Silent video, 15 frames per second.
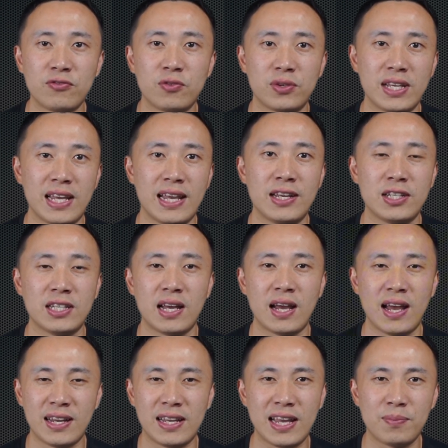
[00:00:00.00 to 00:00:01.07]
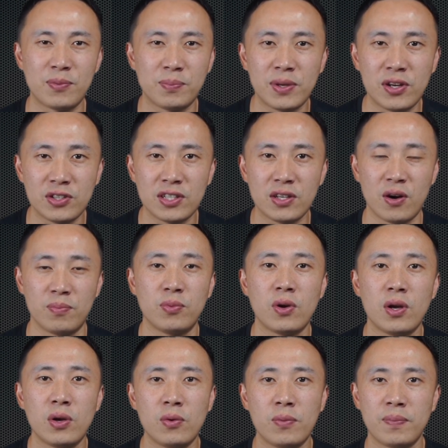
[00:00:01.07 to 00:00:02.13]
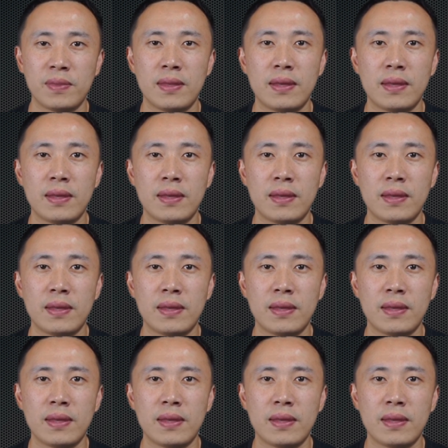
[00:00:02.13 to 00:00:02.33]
for the NDI capability on Pro.